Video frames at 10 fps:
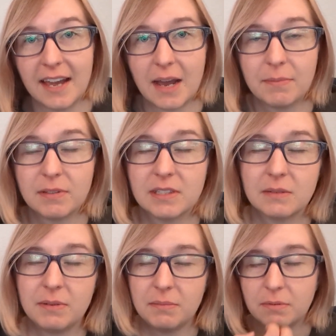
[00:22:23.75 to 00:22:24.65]
happens to
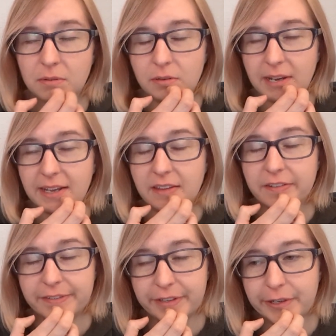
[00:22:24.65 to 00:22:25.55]
people who get the
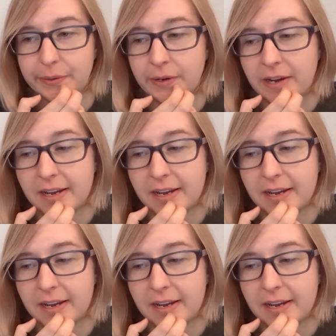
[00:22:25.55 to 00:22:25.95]
flu.